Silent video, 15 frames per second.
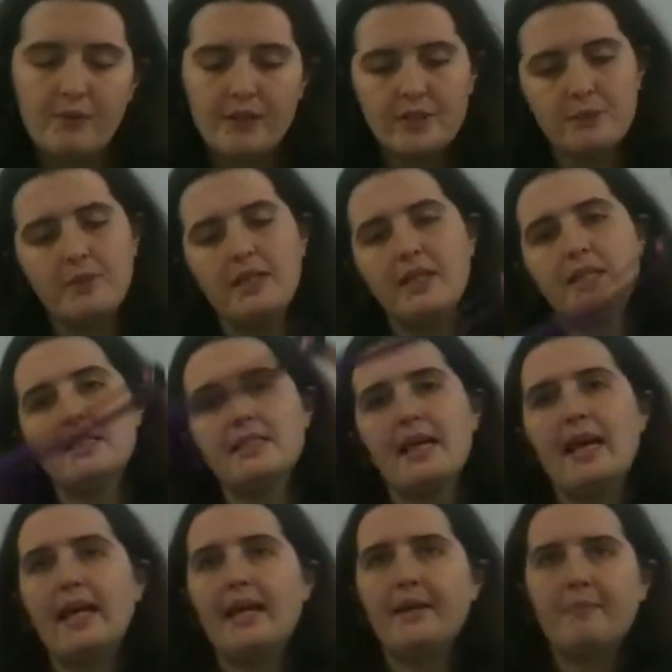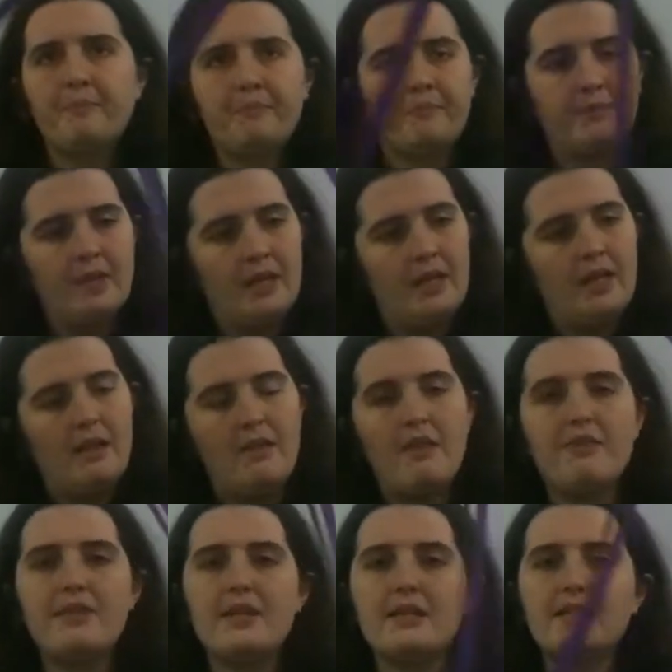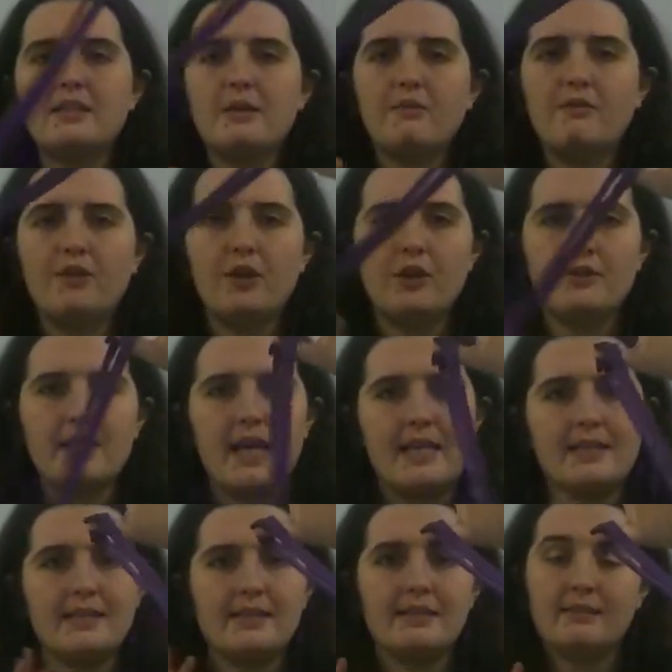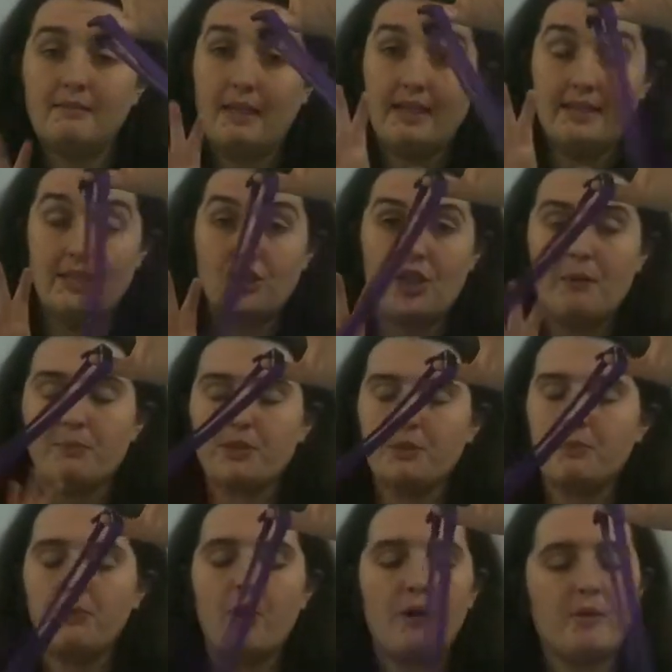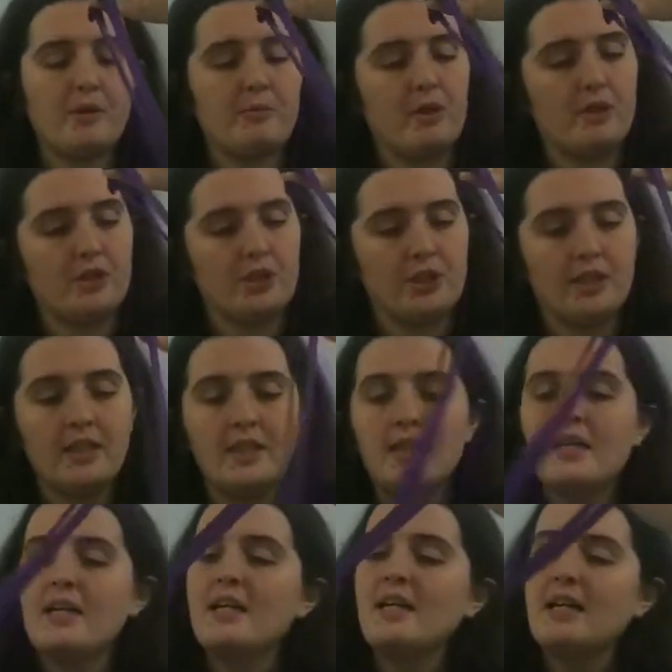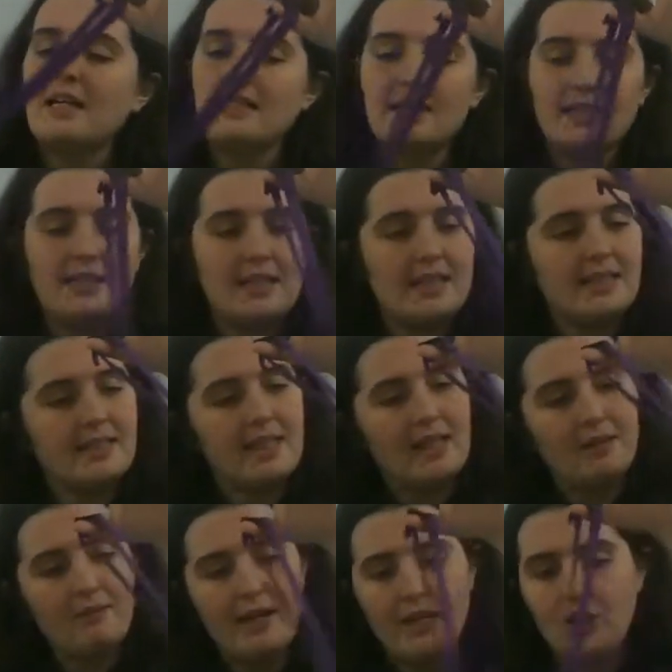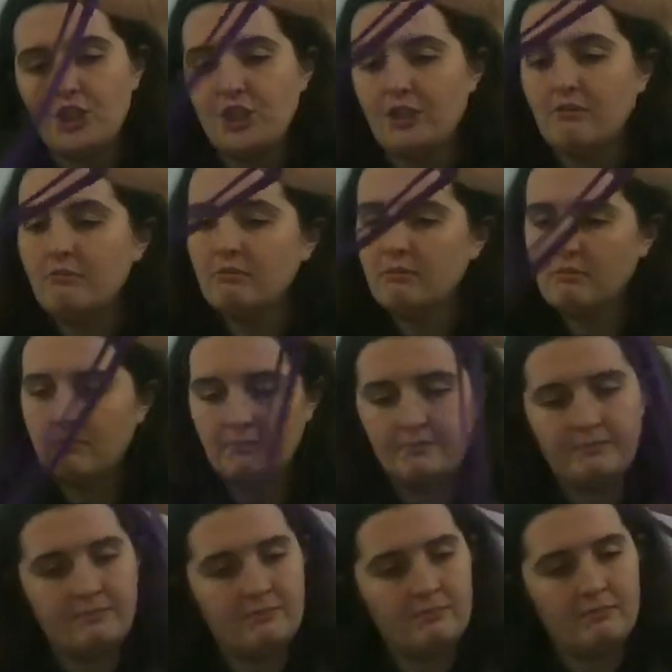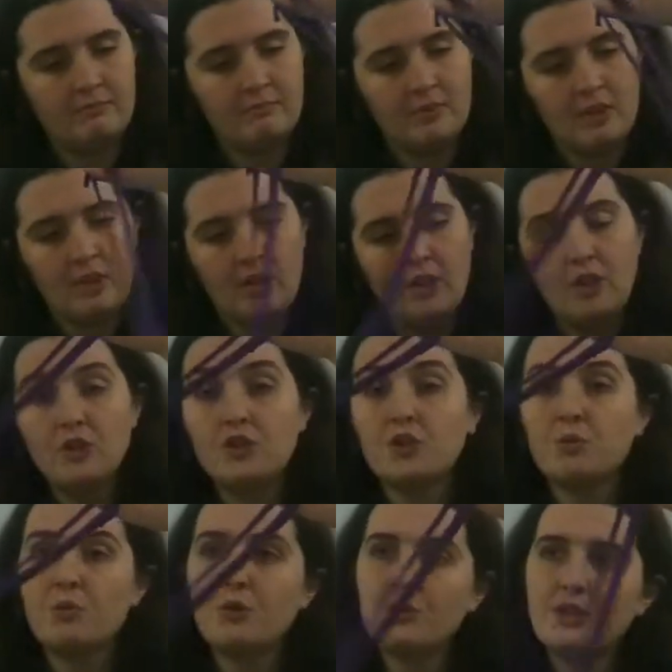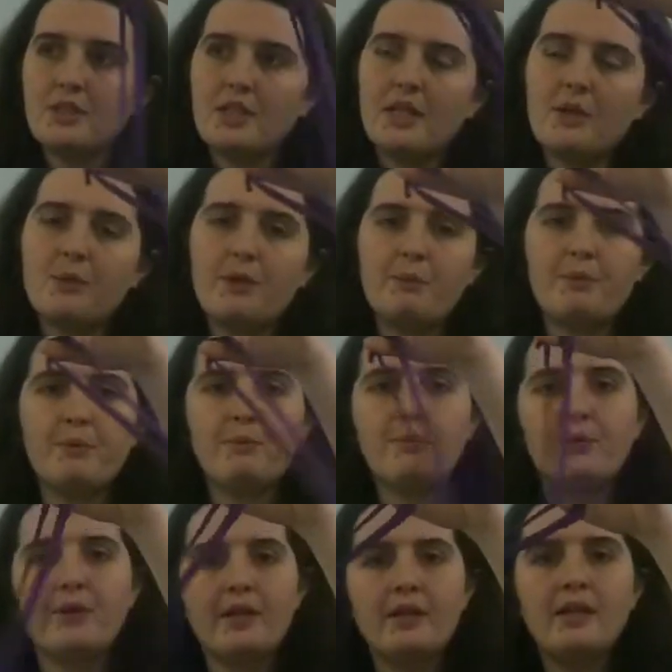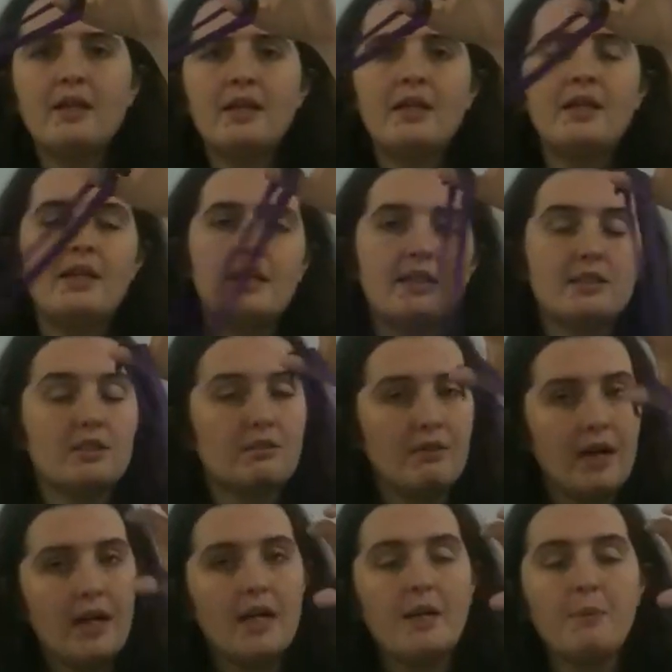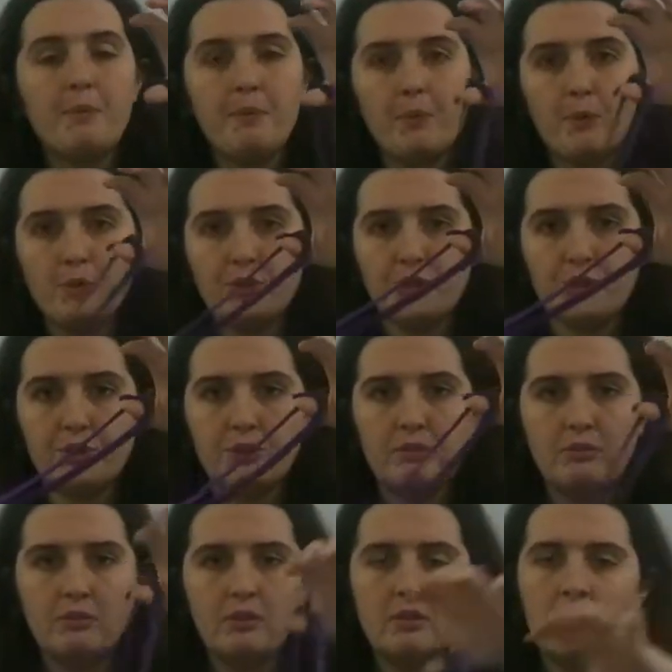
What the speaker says: the reason we can say that this follows SHM, simple harmonic motion, is that the acceleration towards the equilibrium point is directly proportional